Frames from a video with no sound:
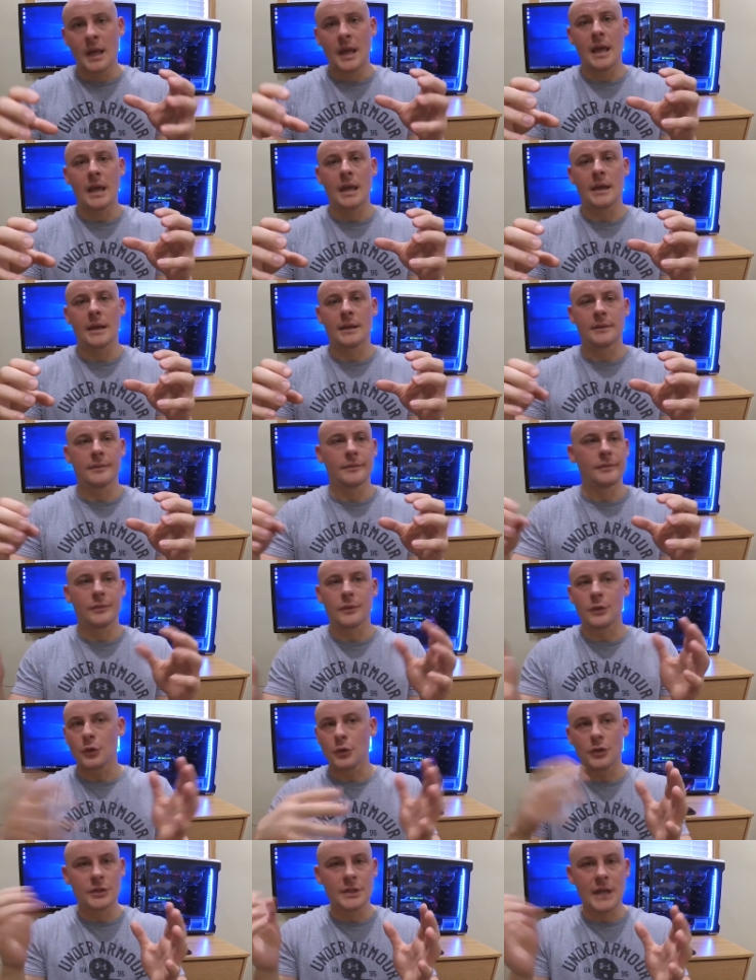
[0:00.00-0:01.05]
and
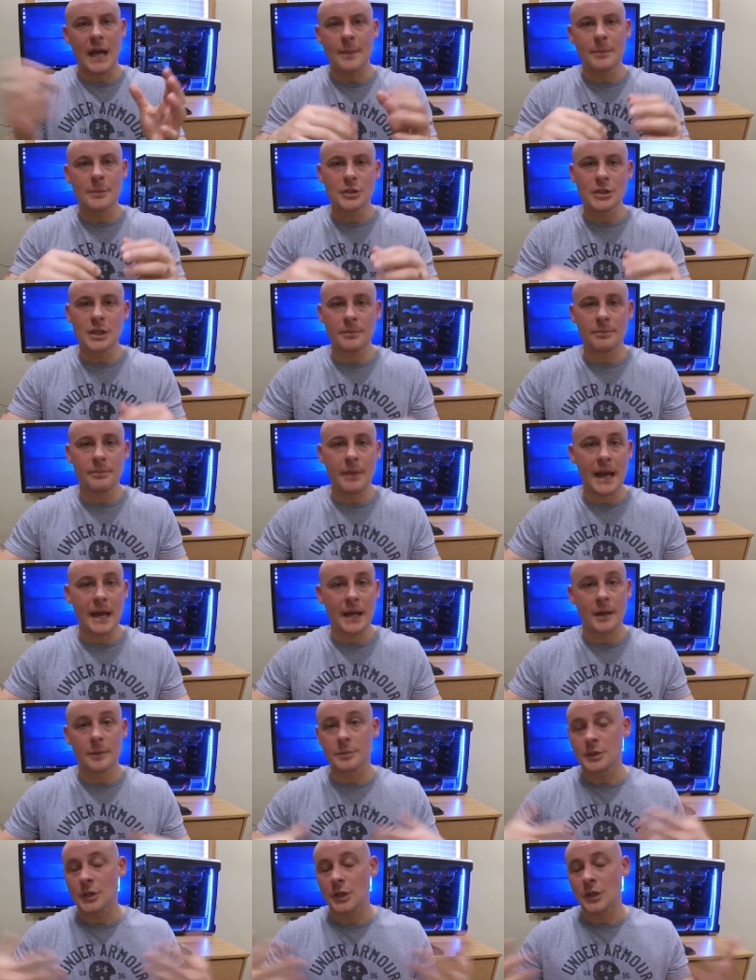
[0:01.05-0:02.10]
do your time machine
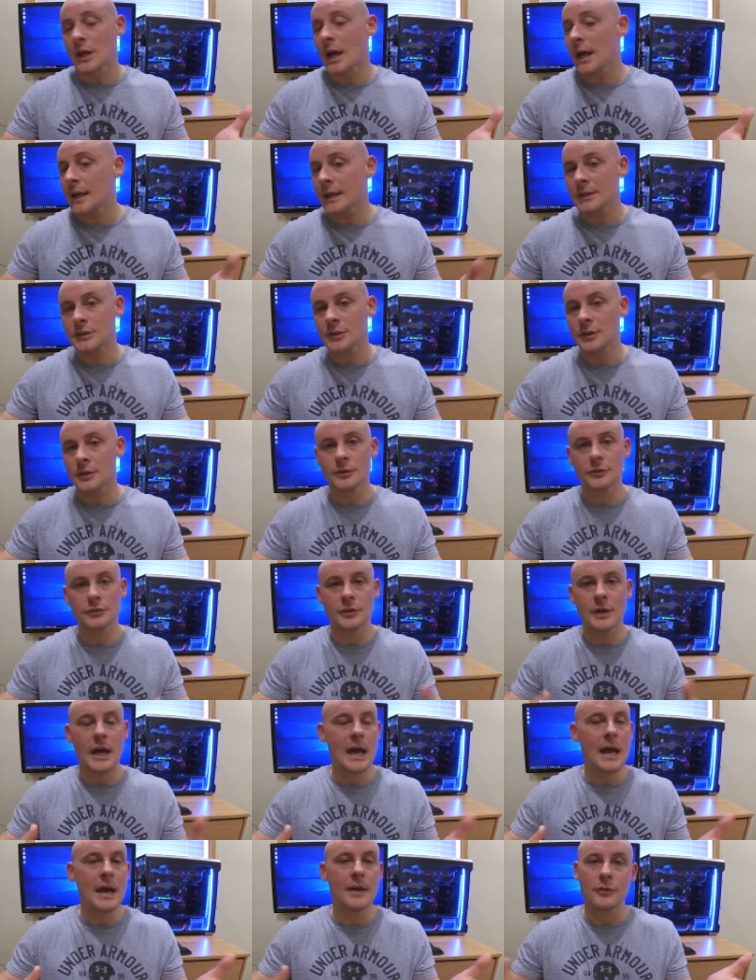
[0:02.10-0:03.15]
backup. So you got an external
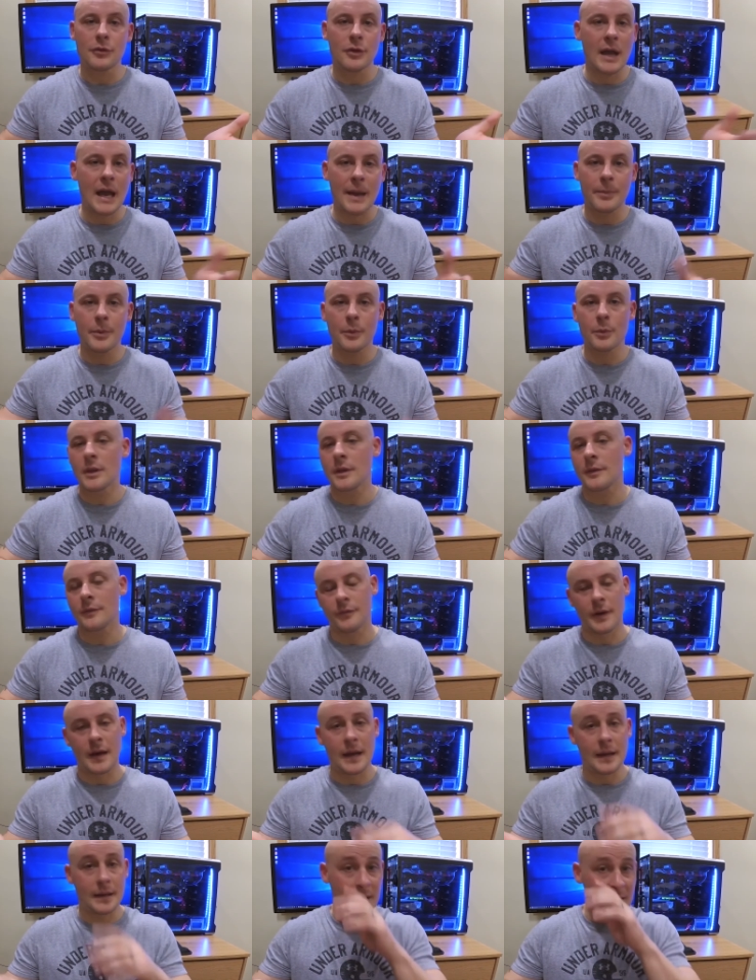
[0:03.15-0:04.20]
drive and you're happy with it,
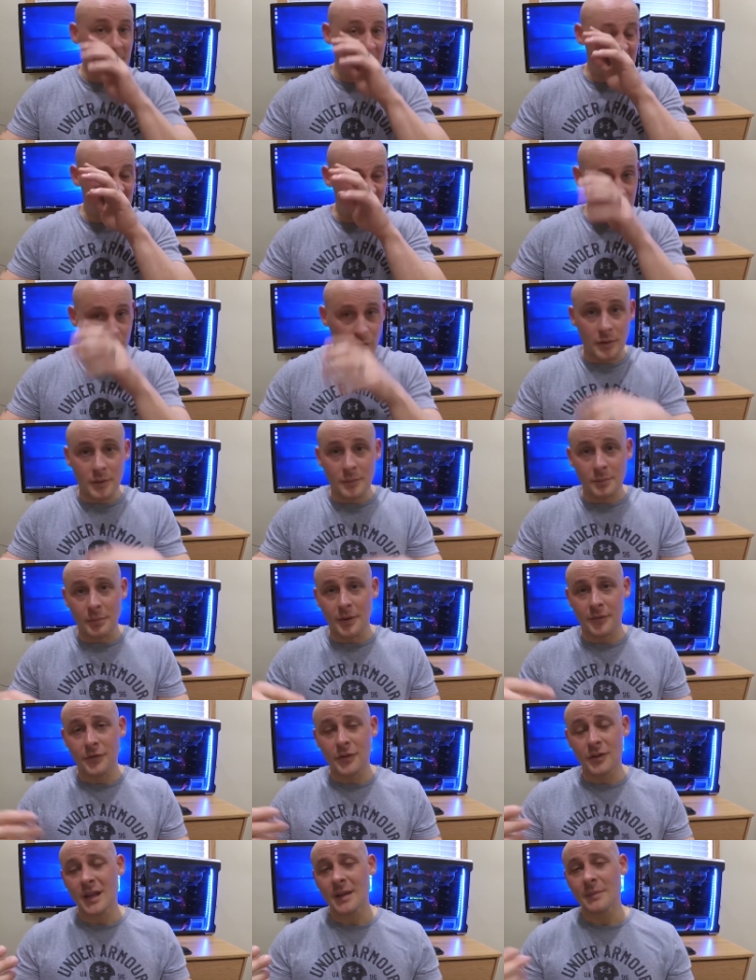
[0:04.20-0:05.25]
fine. That's good. But
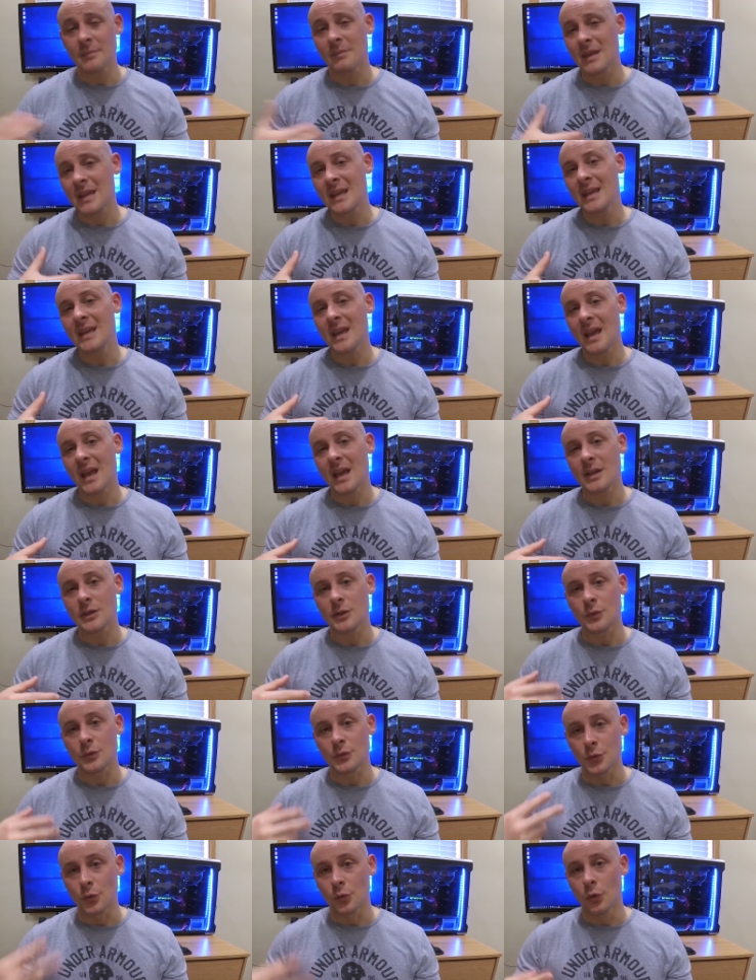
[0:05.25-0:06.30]
if you're like me and
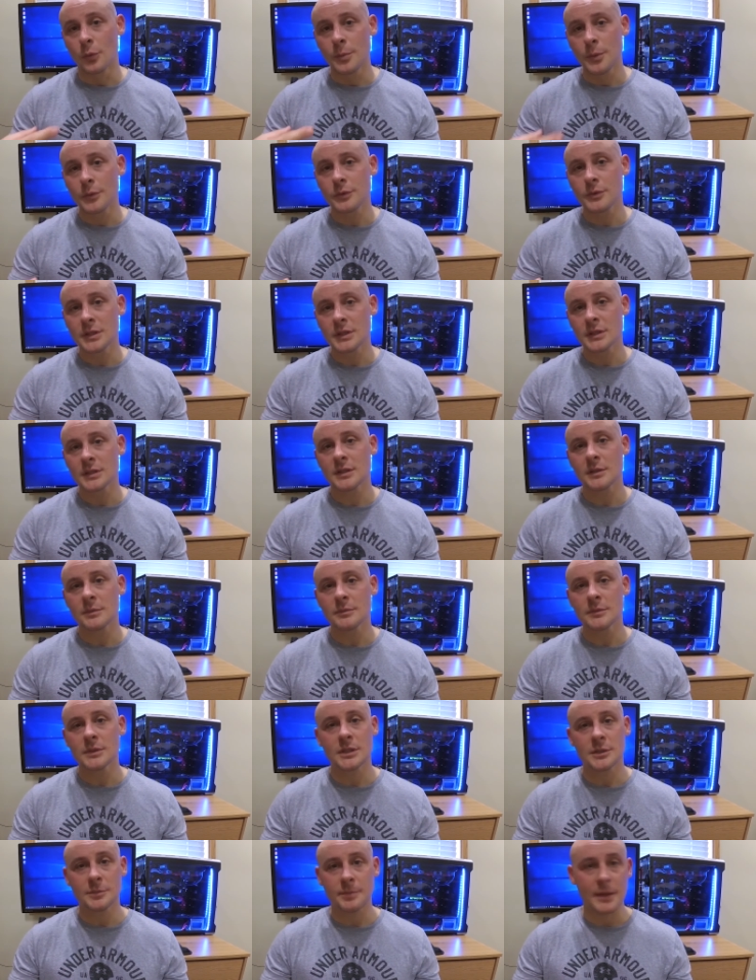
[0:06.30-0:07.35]
you dual boot
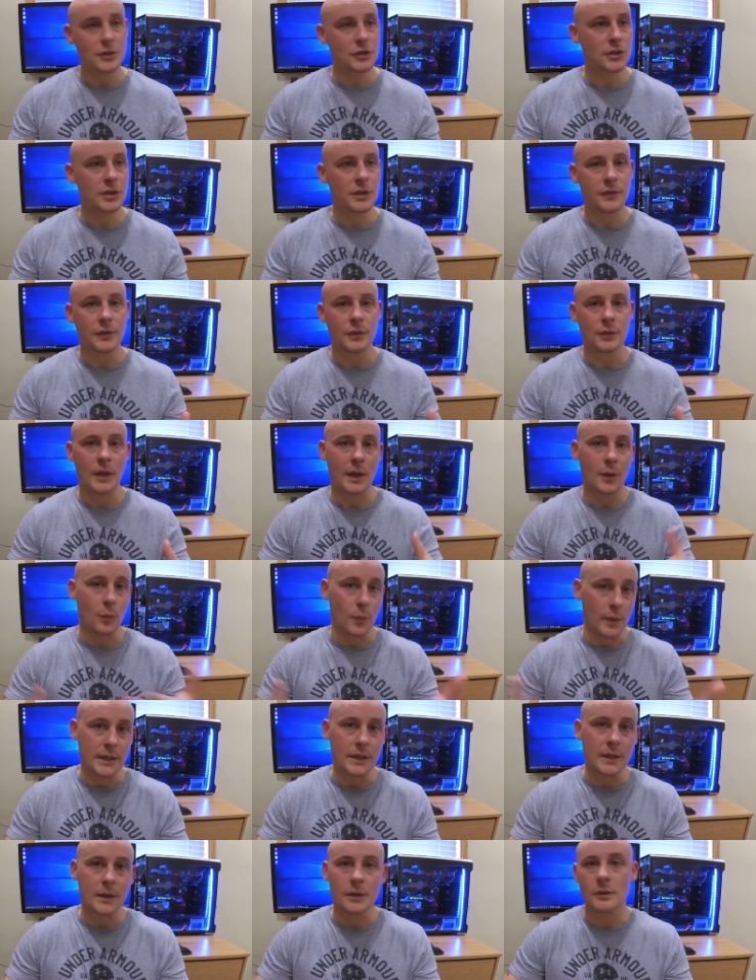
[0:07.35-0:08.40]
systems, especially if you like
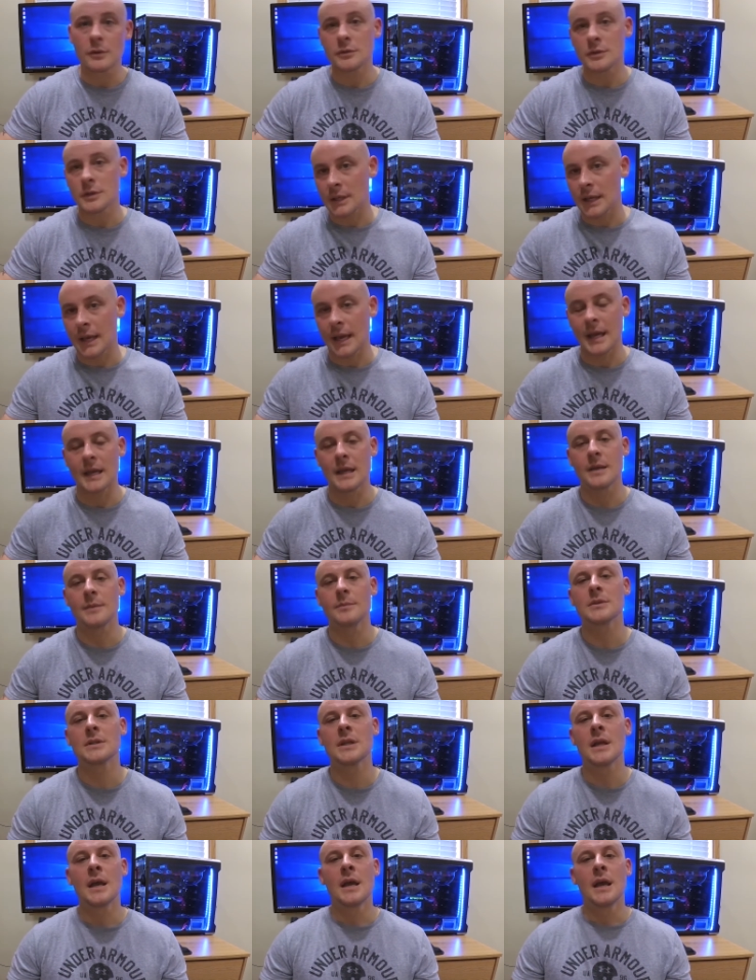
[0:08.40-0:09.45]
Windows and
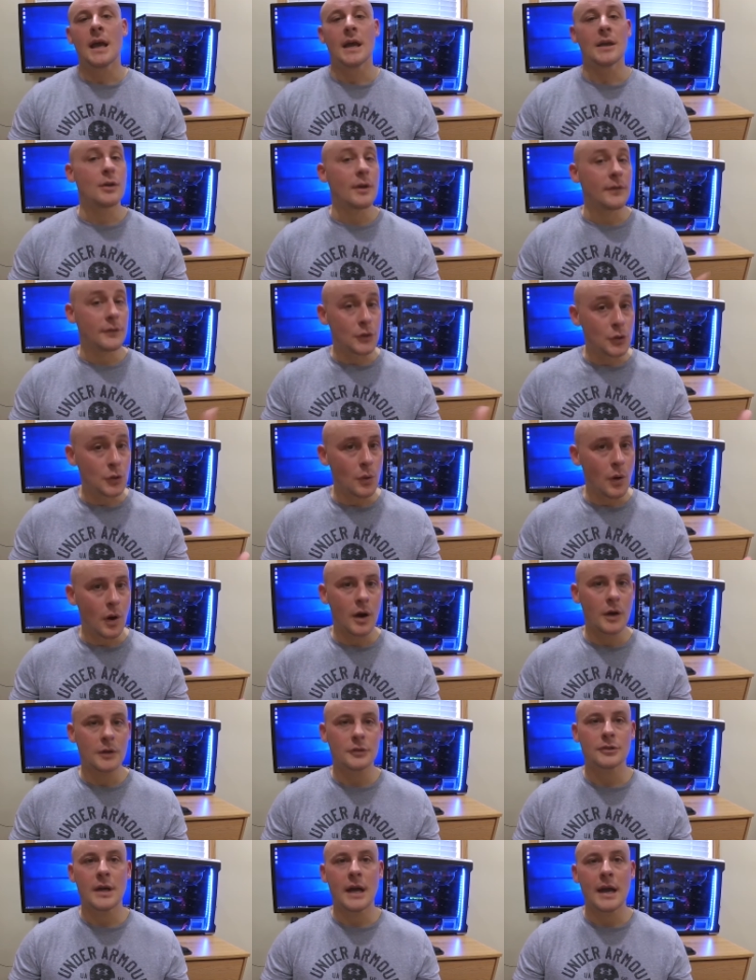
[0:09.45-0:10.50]
games and you have two
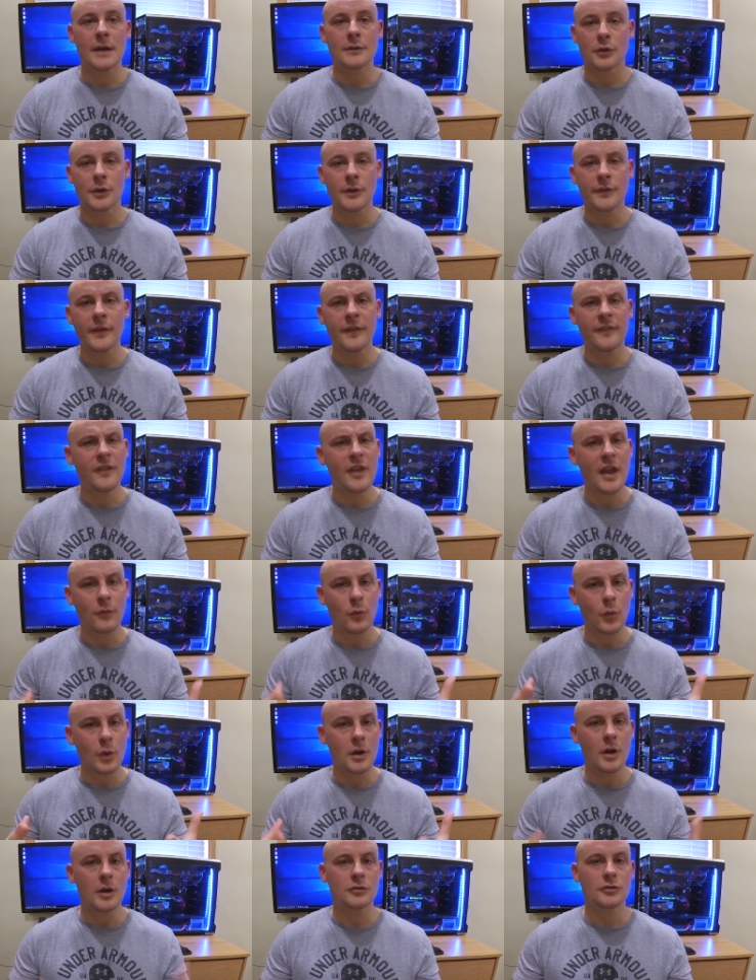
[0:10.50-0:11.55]
hard drives, or even if you have
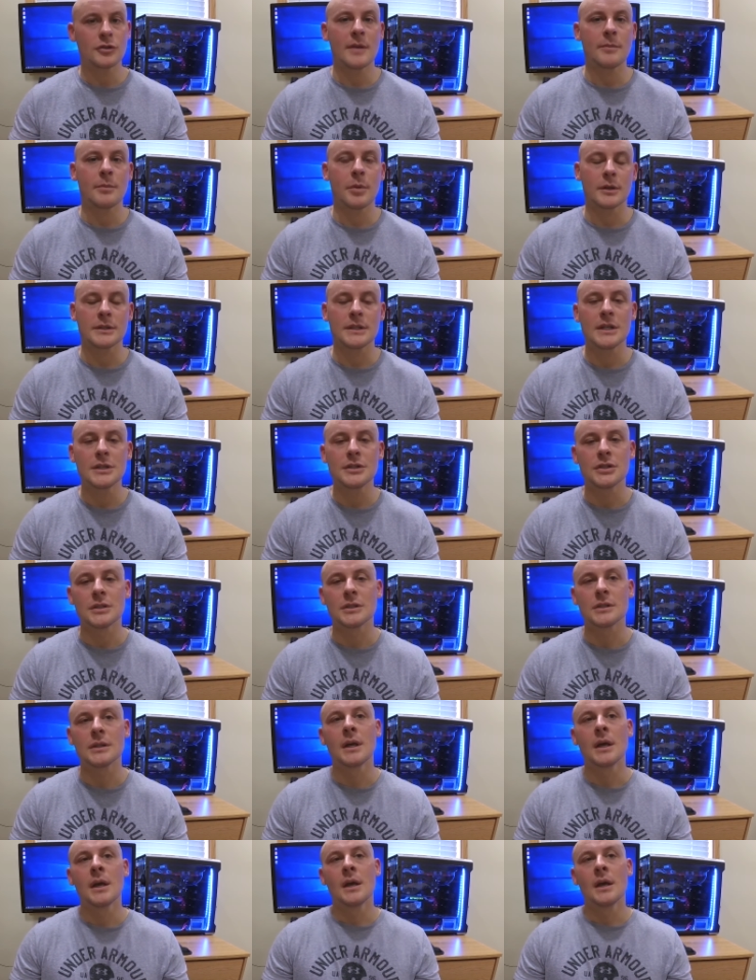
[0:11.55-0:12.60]
one hard drive partitioned,